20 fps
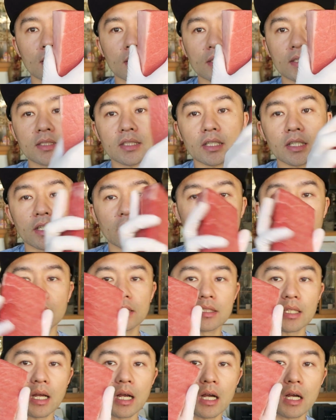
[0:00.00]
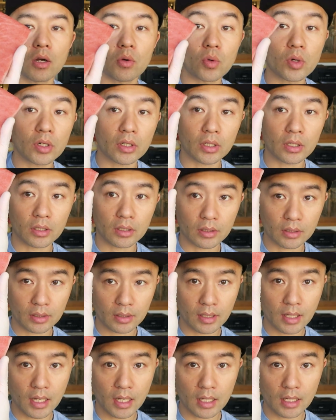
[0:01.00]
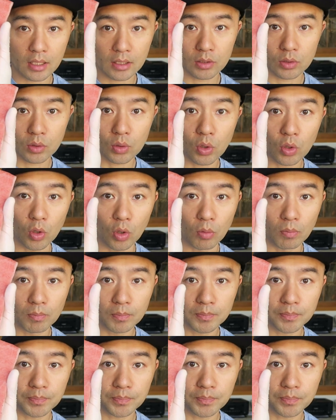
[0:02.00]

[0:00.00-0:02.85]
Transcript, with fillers: This is our uh, toro.